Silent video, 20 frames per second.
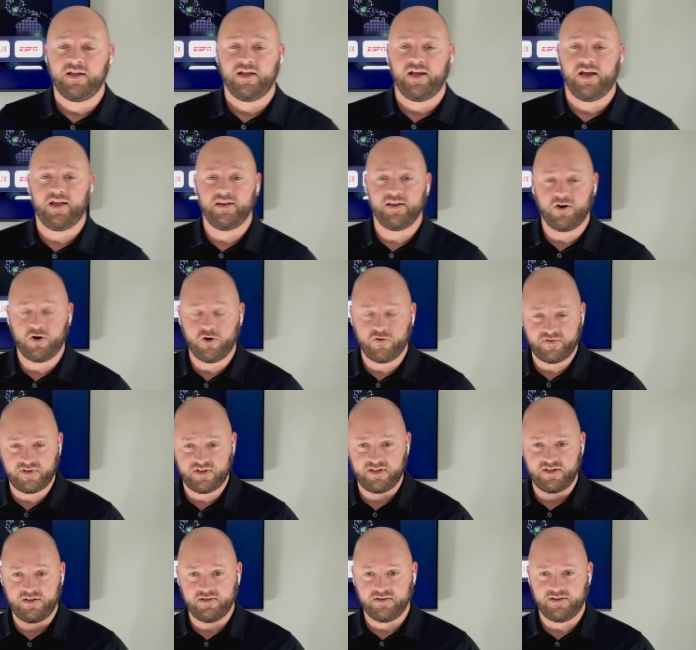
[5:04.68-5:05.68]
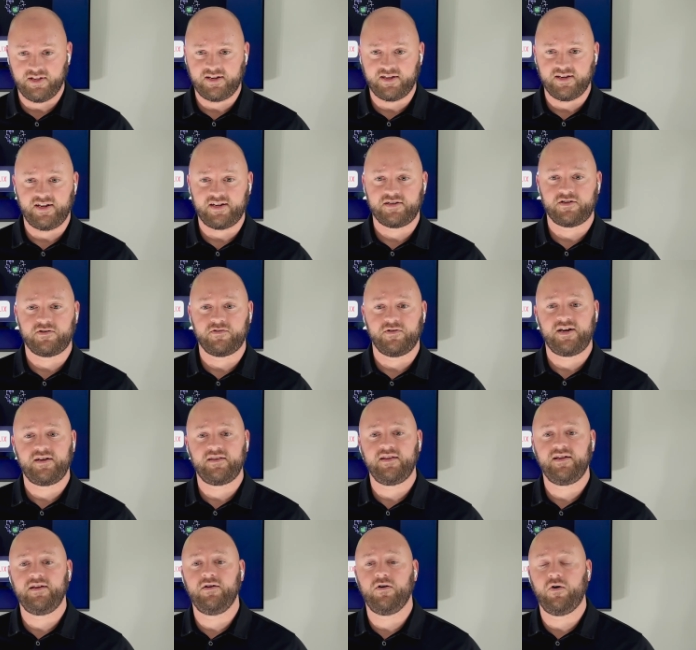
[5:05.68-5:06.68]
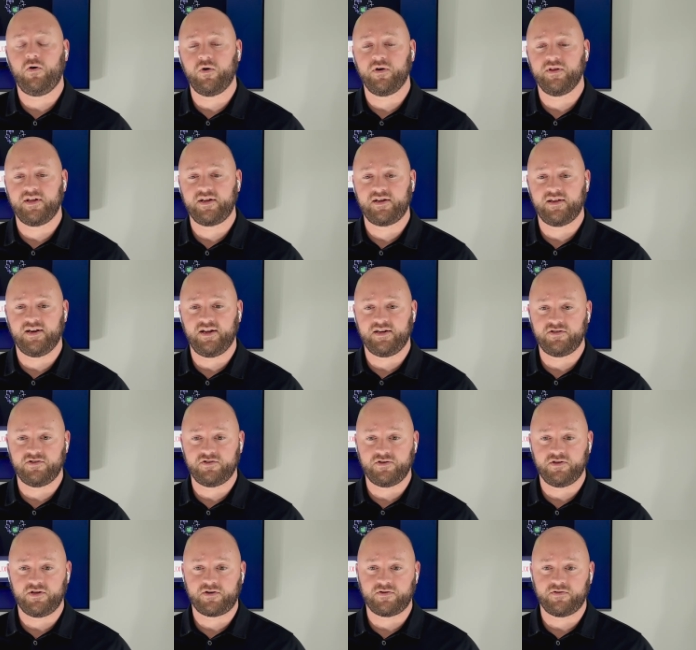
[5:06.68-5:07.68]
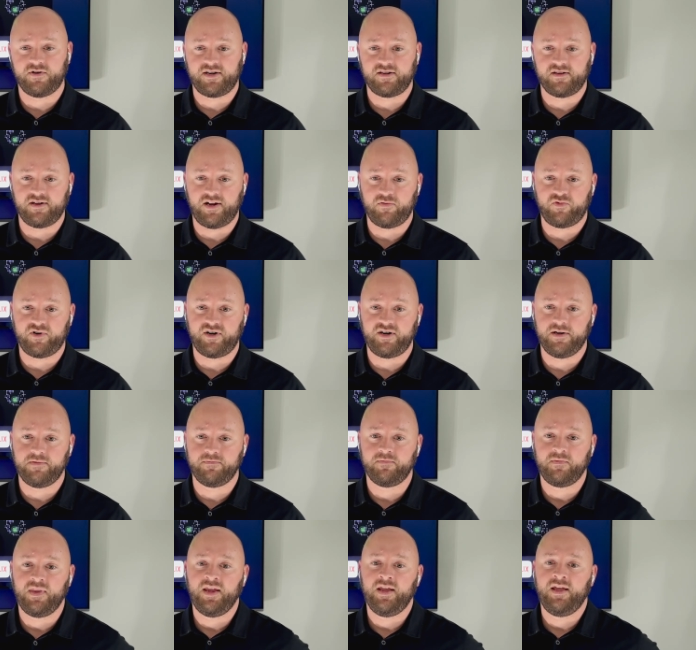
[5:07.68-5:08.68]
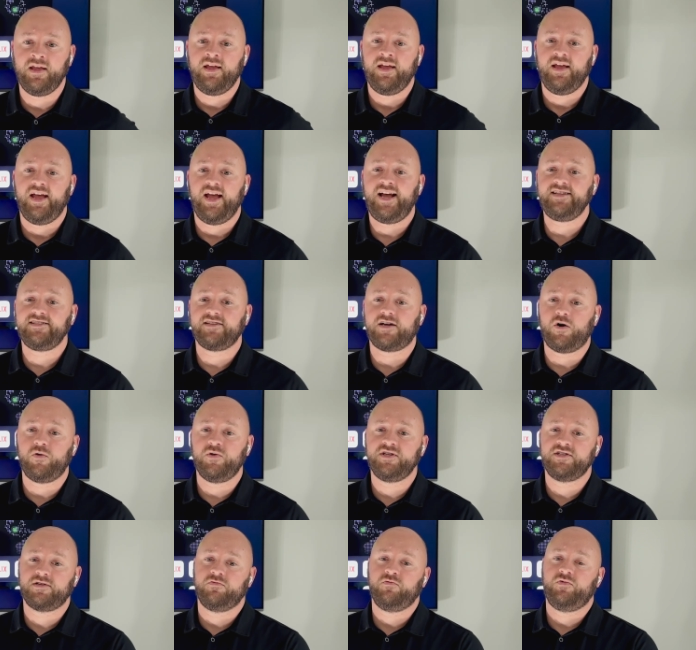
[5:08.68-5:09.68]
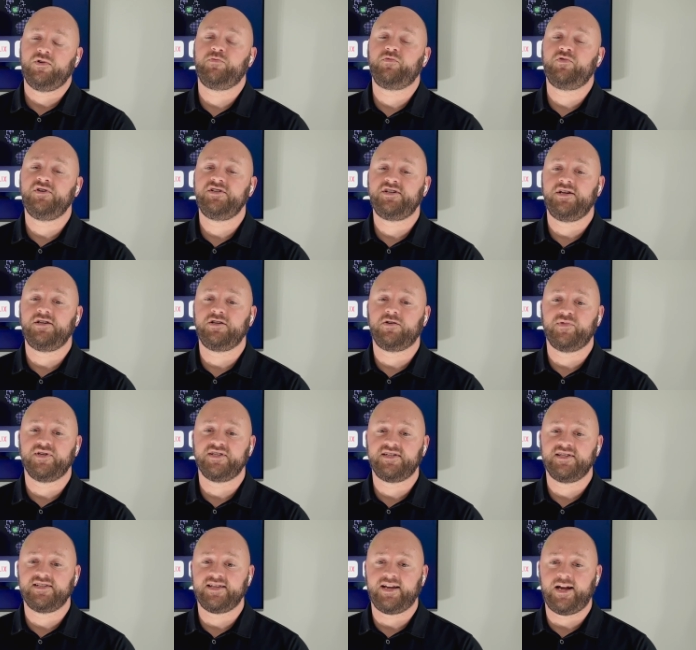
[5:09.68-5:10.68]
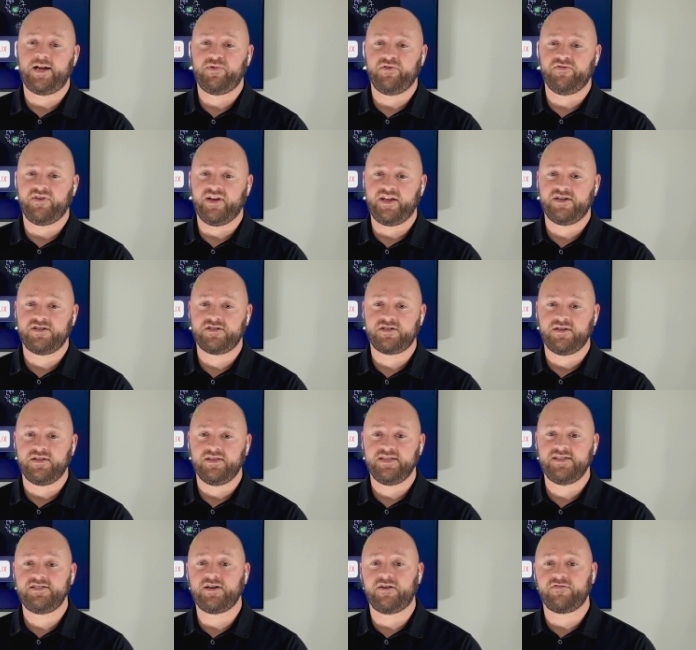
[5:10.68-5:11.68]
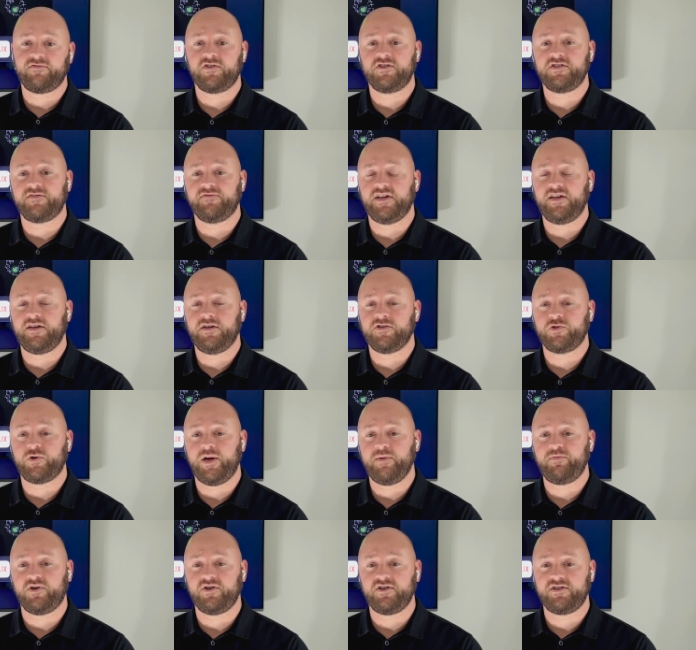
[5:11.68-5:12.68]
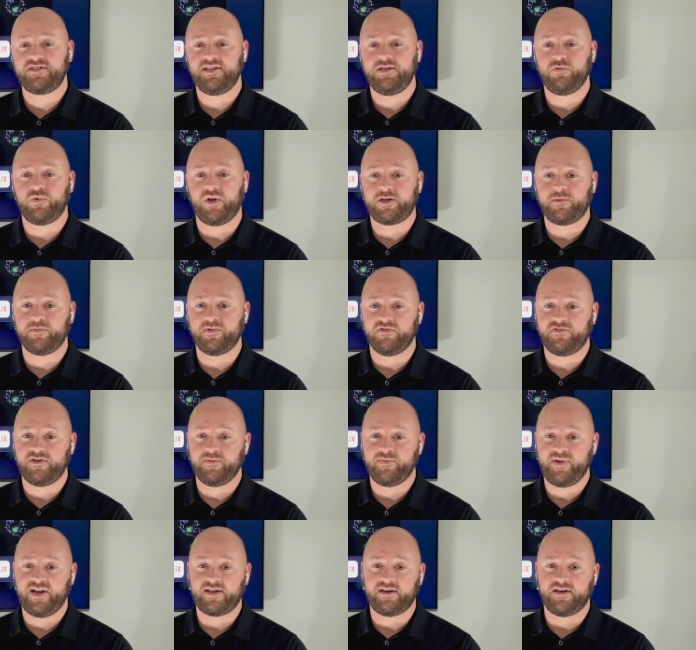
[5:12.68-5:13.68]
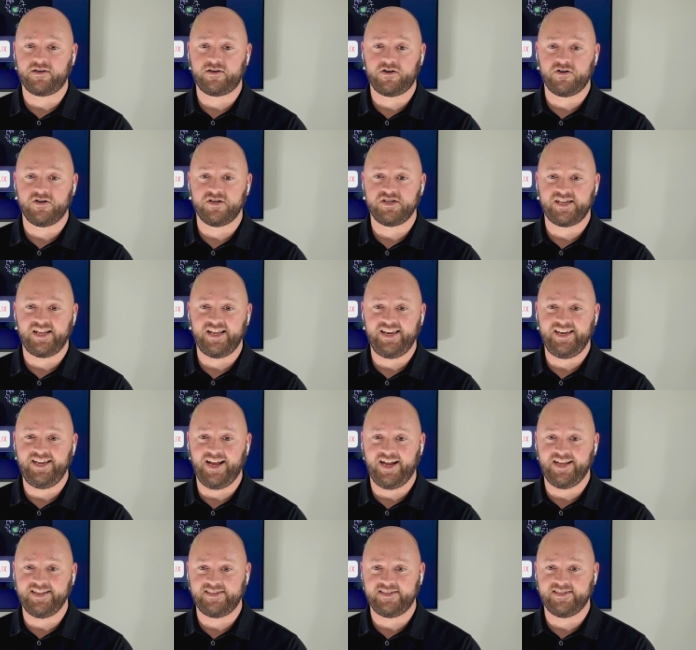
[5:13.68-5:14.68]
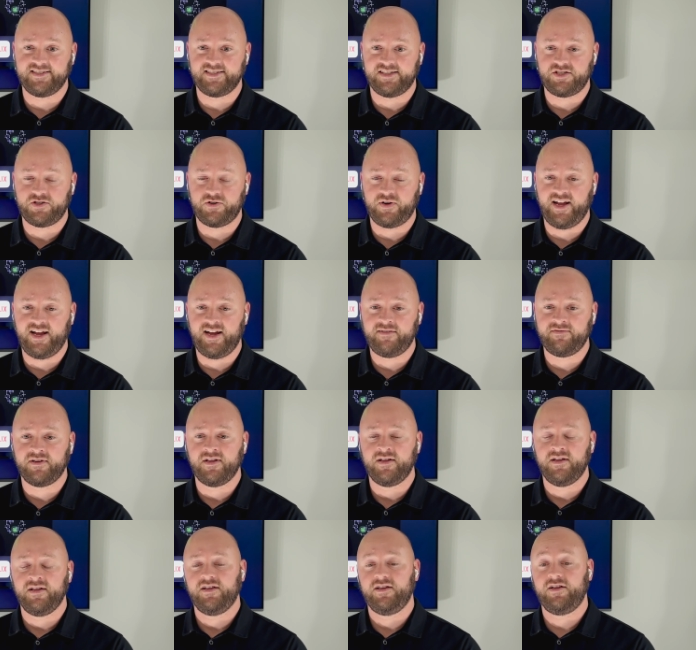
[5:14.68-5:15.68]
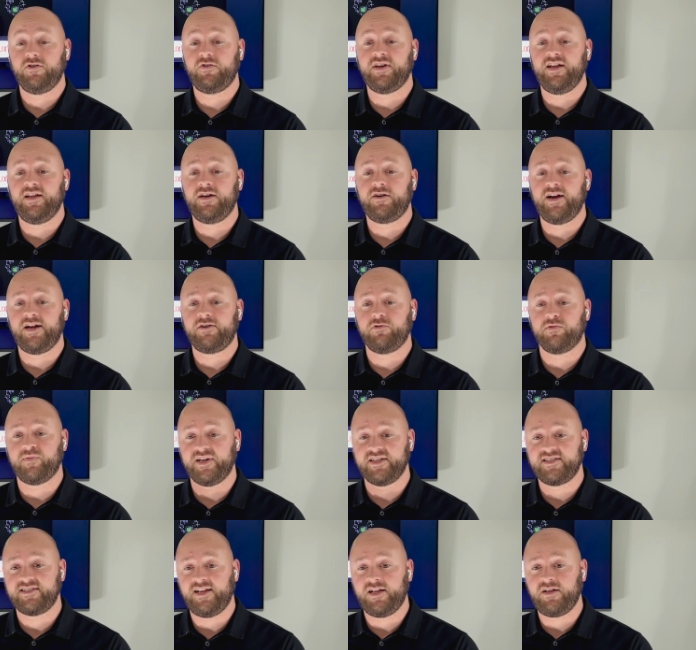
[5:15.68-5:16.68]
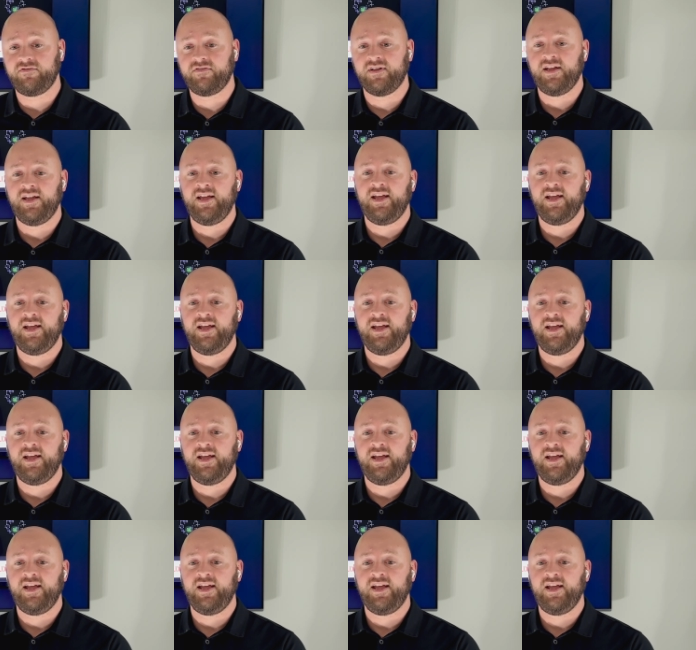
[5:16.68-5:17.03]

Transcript: and hopefully they connect correctly or they connect you to the correct library. As always, we appreciate your business at IPVanish. This is our first video, so I personally welcome your feedback and encourage any ideas that you have. You can interact with myself